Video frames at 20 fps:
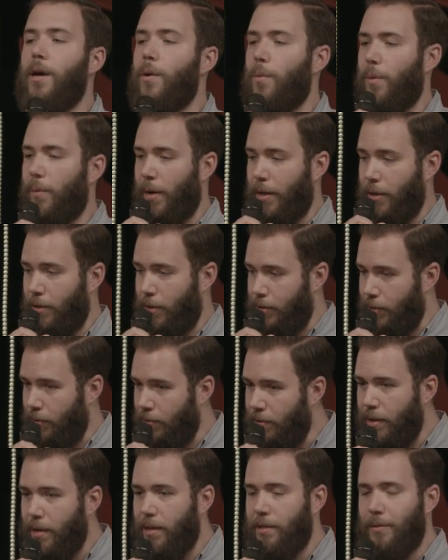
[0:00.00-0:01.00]
We want you to do
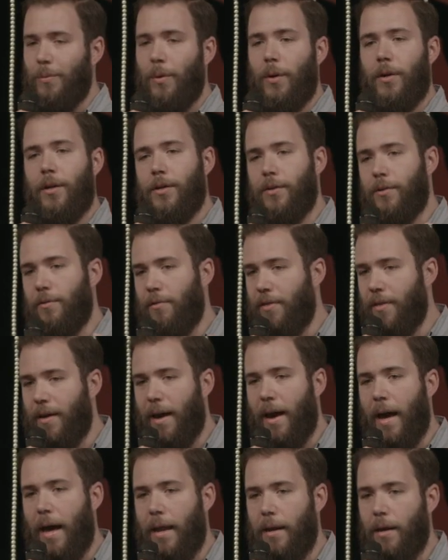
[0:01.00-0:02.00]
this, we want to do
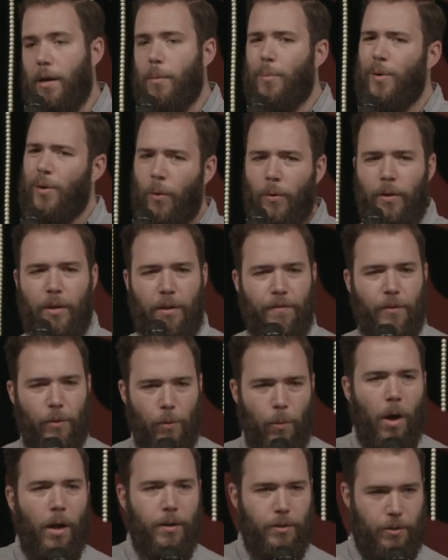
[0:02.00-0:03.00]
that, but only if
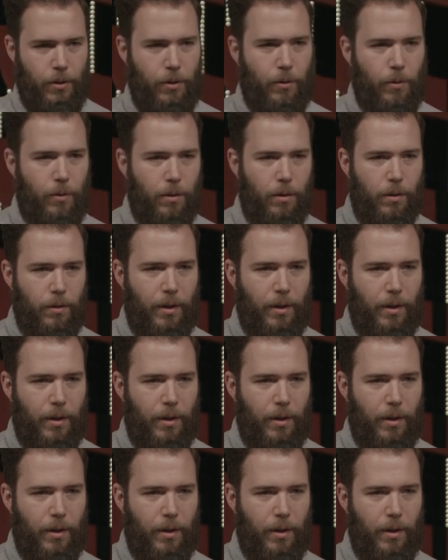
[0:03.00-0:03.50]
you want to.